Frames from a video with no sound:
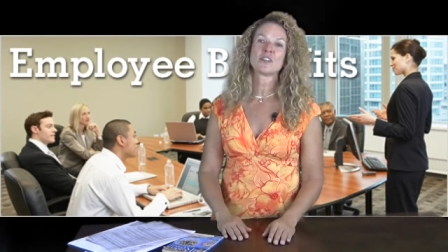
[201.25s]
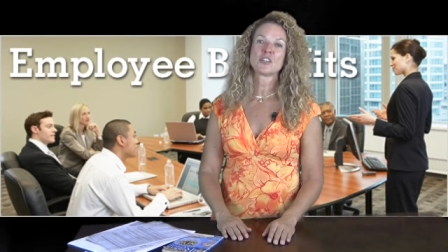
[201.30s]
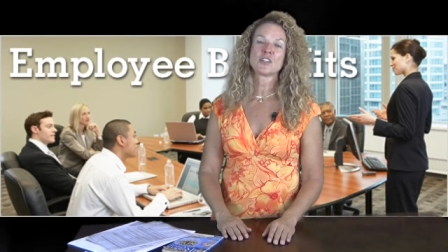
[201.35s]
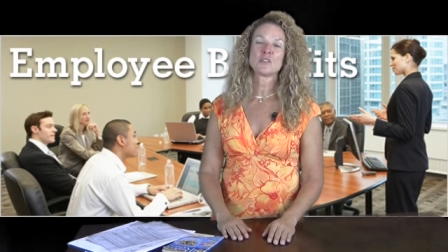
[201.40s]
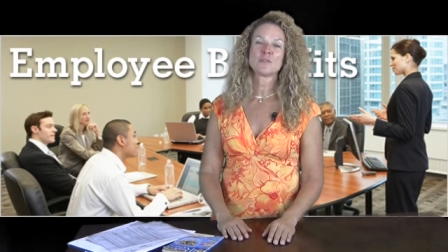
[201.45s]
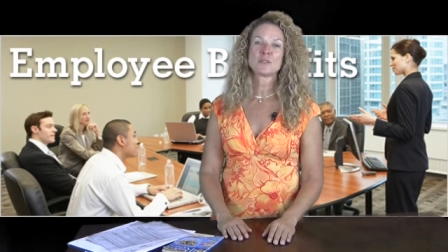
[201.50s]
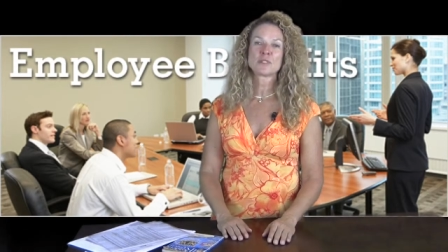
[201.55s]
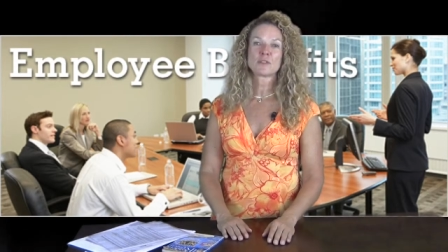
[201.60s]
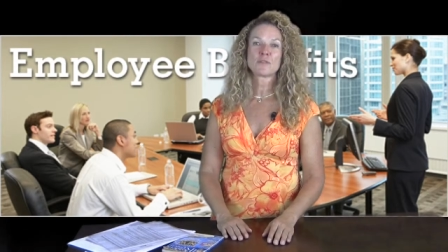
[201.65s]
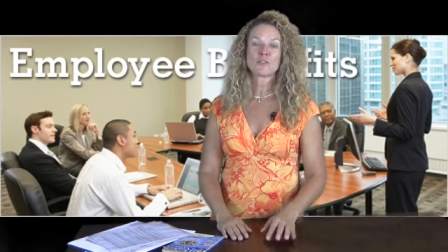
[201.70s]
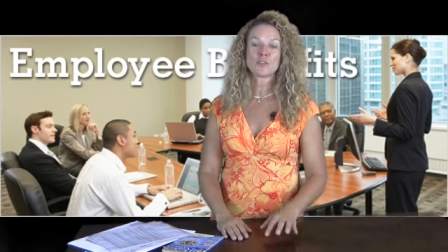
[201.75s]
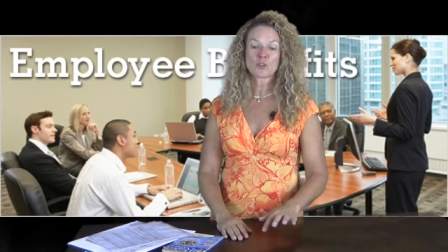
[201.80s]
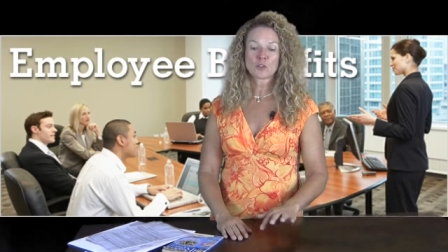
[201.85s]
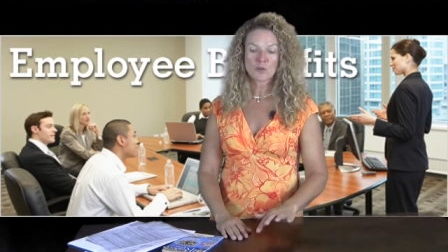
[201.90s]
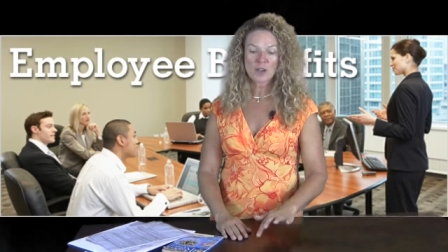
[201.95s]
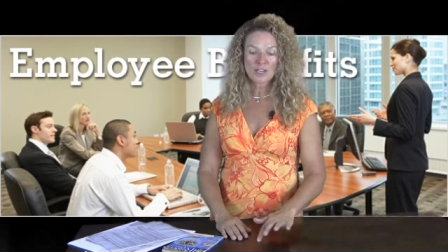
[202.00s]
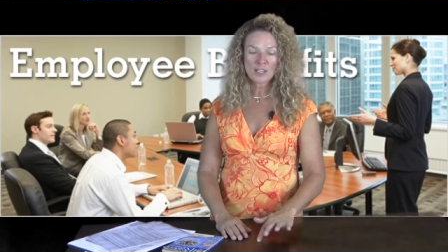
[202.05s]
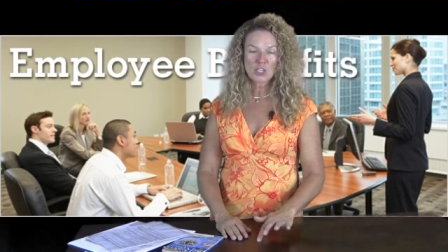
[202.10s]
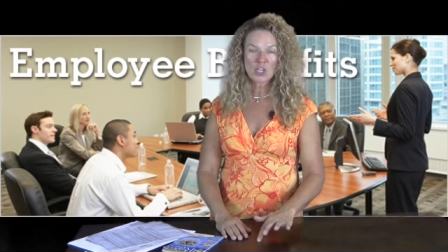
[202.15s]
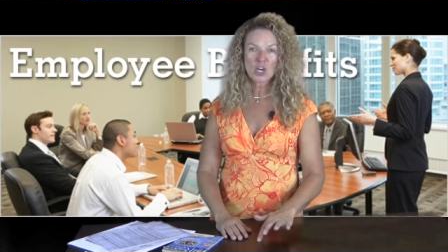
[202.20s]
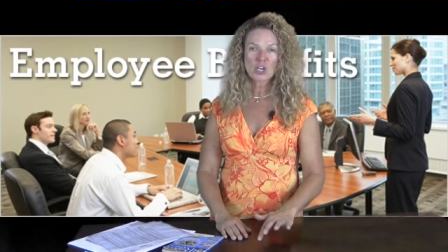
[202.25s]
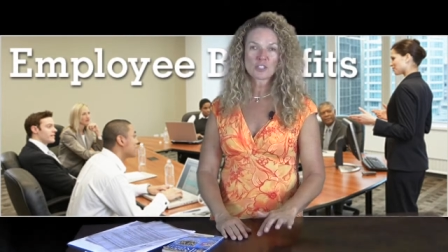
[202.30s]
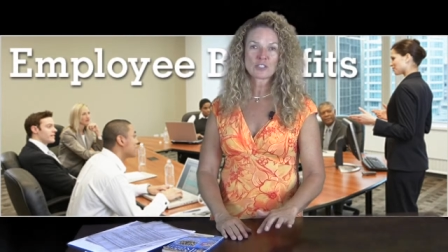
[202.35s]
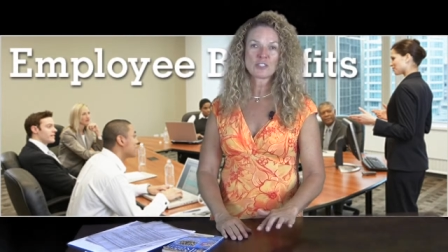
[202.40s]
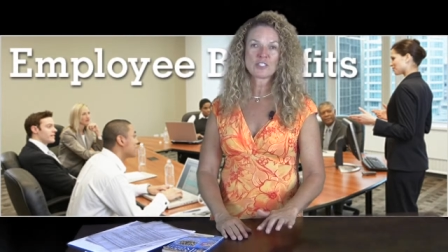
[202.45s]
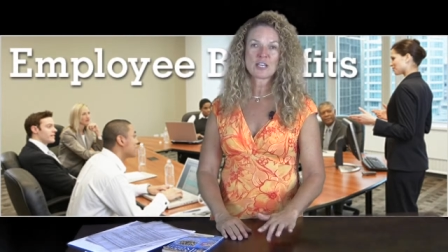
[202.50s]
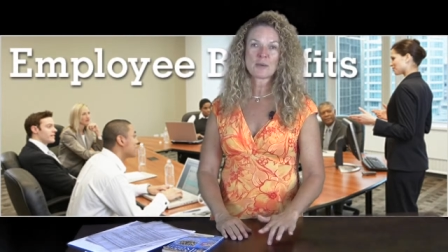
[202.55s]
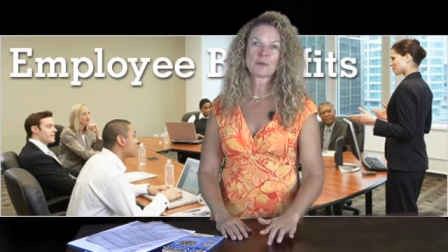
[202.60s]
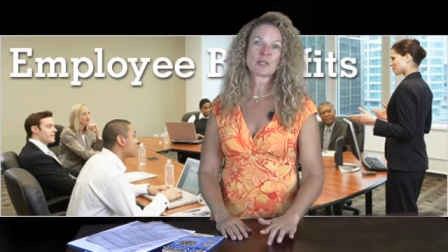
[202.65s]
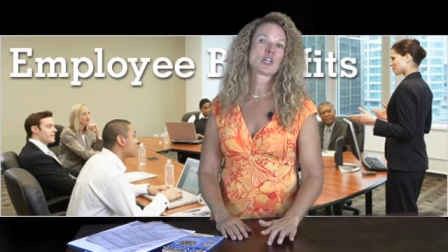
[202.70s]
the use of your credit card
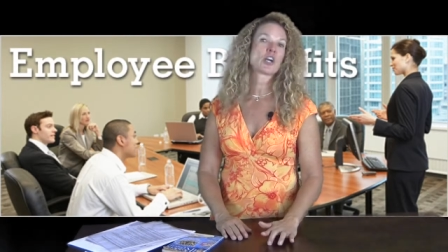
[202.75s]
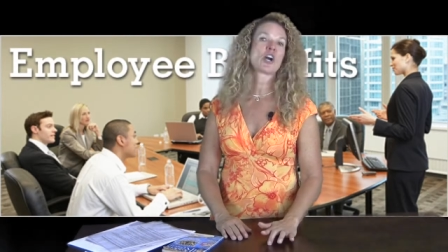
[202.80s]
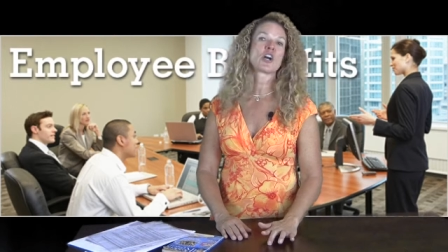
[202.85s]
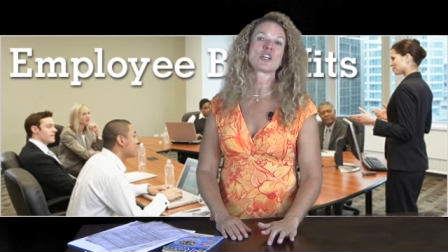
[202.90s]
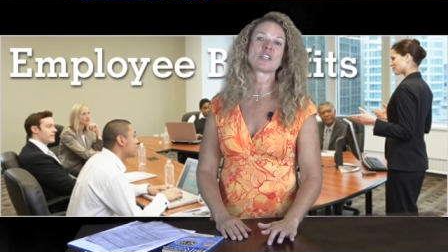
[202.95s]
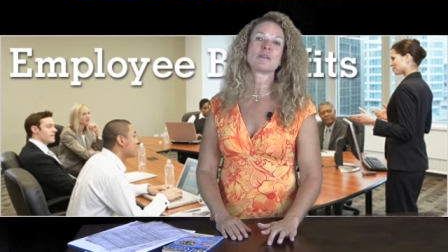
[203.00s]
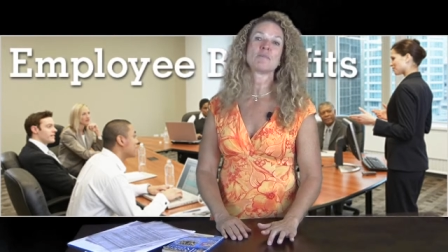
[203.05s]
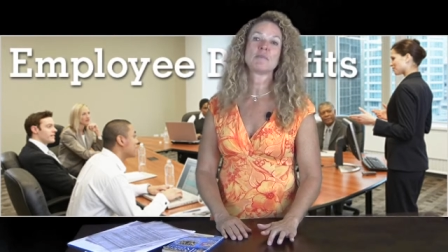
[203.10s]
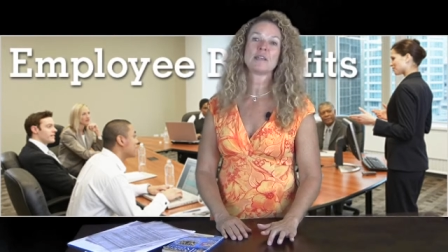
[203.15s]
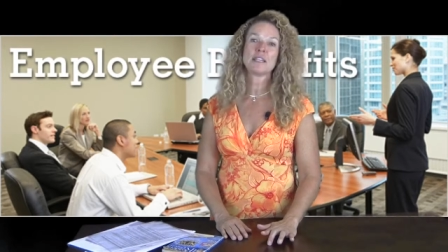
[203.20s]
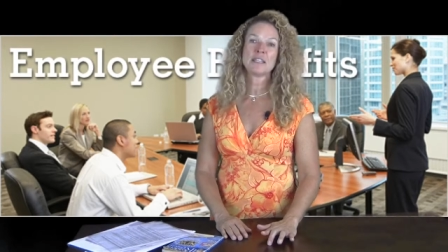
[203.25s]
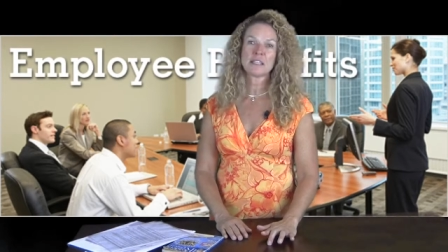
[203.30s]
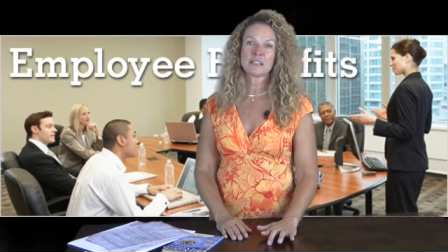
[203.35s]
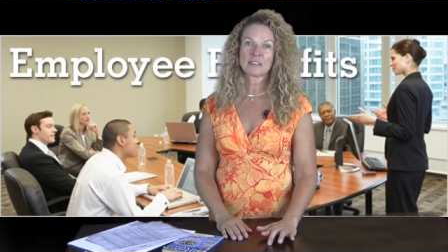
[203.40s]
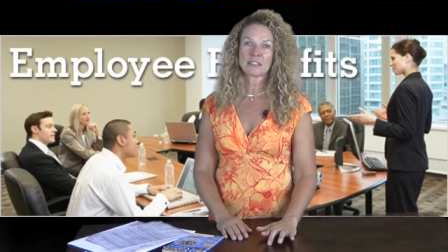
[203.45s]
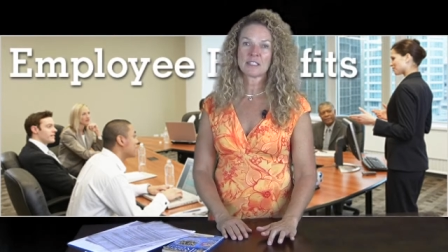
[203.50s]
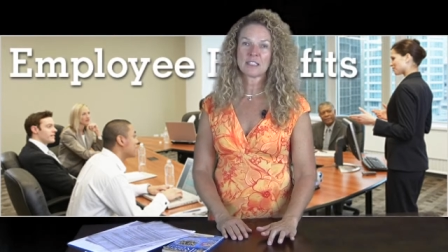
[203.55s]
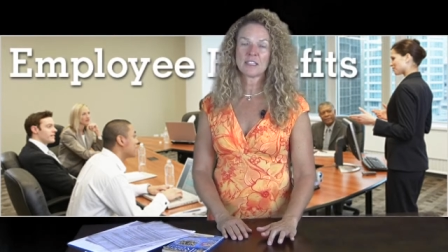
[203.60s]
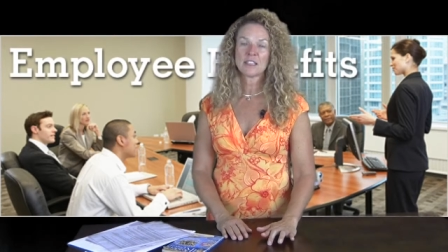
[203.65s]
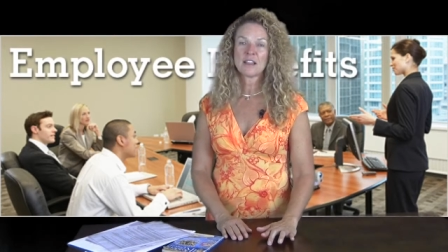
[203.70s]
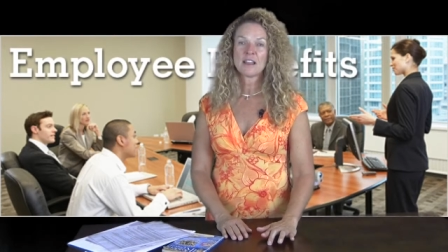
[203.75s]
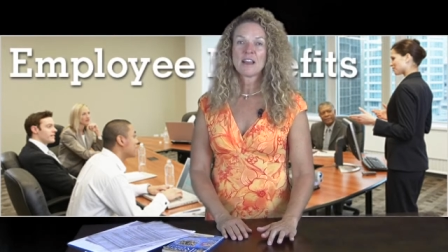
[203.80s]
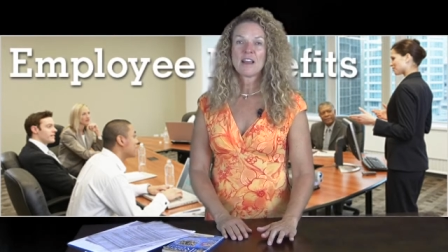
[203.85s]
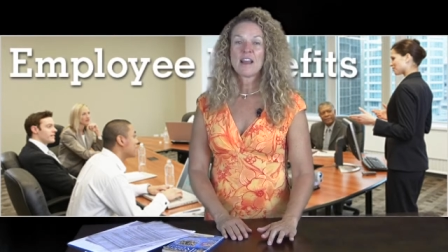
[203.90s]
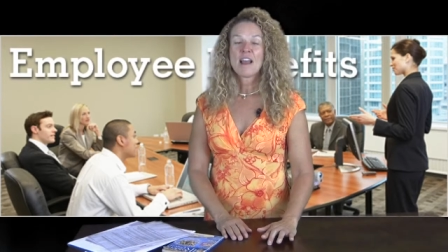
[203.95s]
or debit card immediately.